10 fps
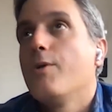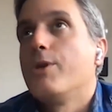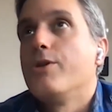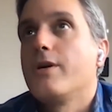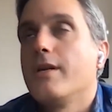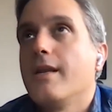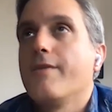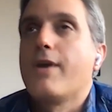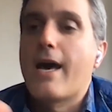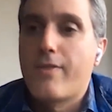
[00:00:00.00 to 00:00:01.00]
but you can,
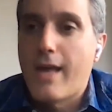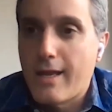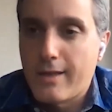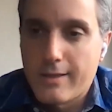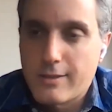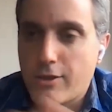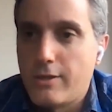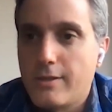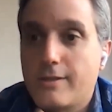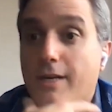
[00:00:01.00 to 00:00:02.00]
if you add that, let's
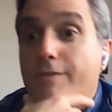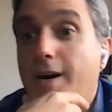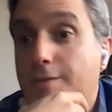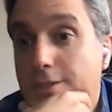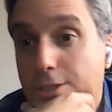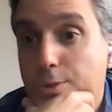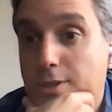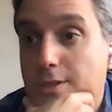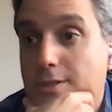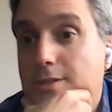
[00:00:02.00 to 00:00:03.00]
call it like a 5 or 6
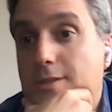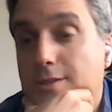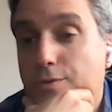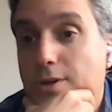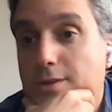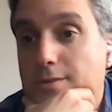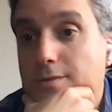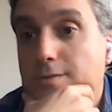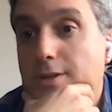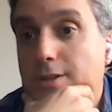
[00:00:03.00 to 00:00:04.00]
million to run
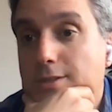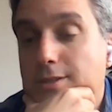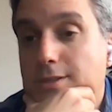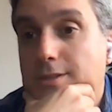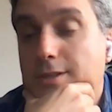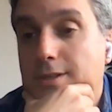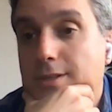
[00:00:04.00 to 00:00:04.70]
this at